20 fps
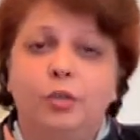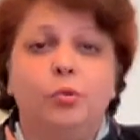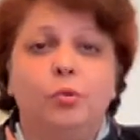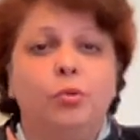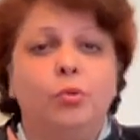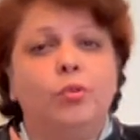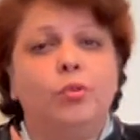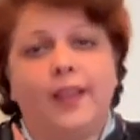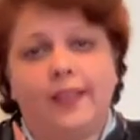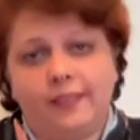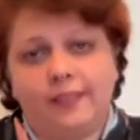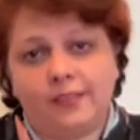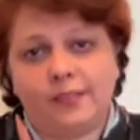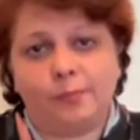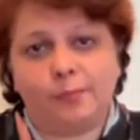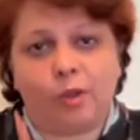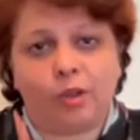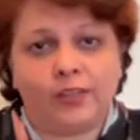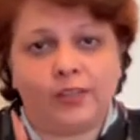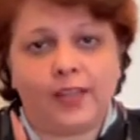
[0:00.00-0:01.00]
do look at the
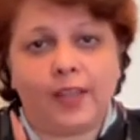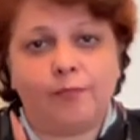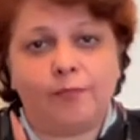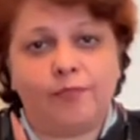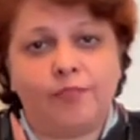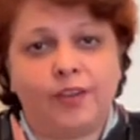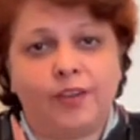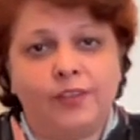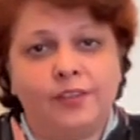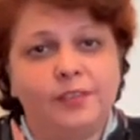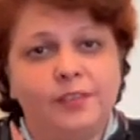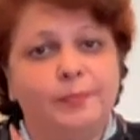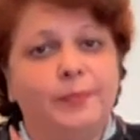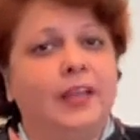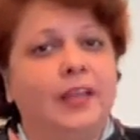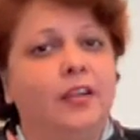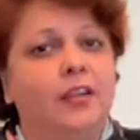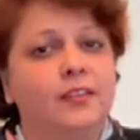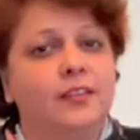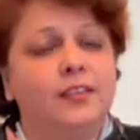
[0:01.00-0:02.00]
small cap funds,
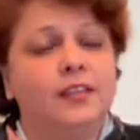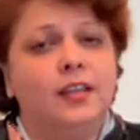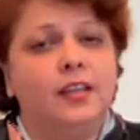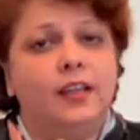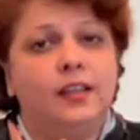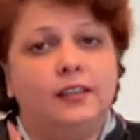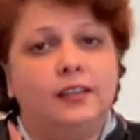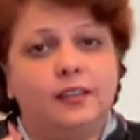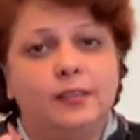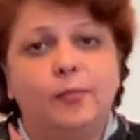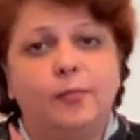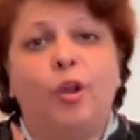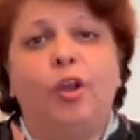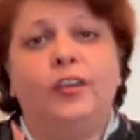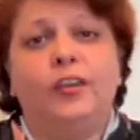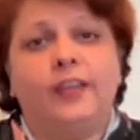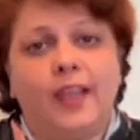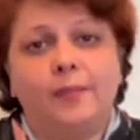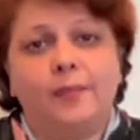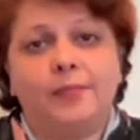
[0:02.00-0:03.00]
because the
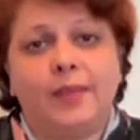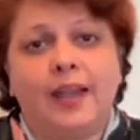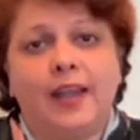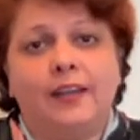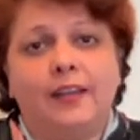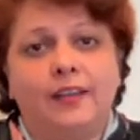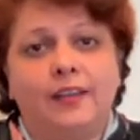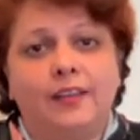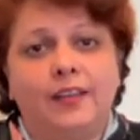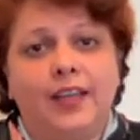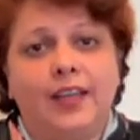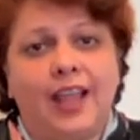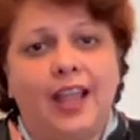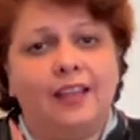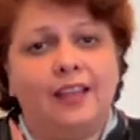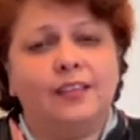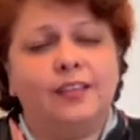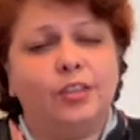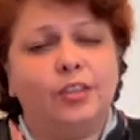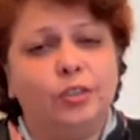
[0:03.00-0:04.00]
small cap category
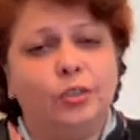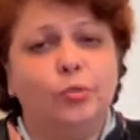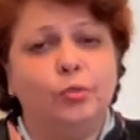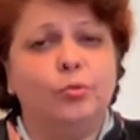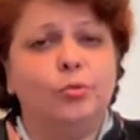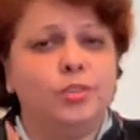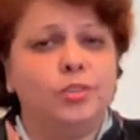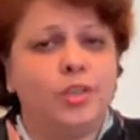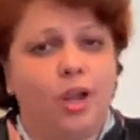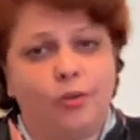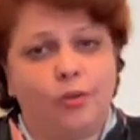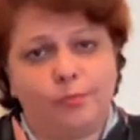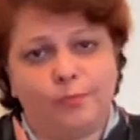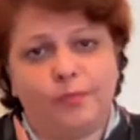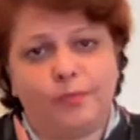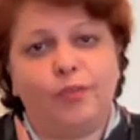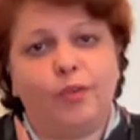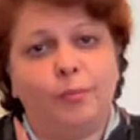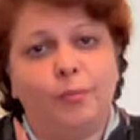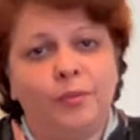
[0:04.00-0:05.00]
has a huge
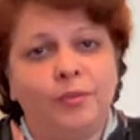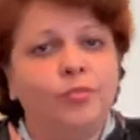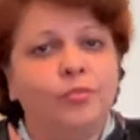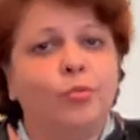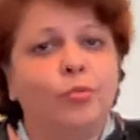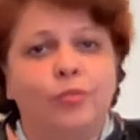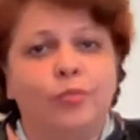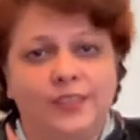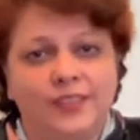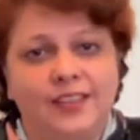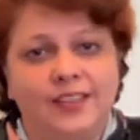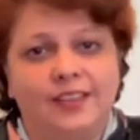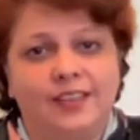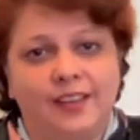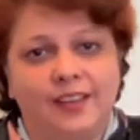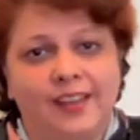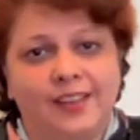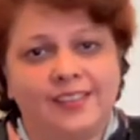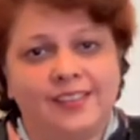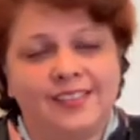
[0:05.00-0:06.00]
outperformance over the
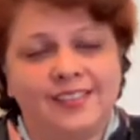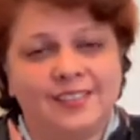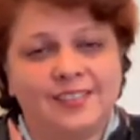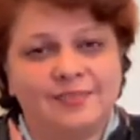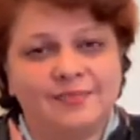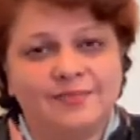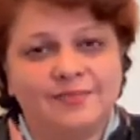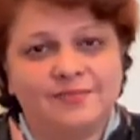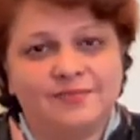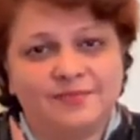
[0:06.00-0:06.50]
index.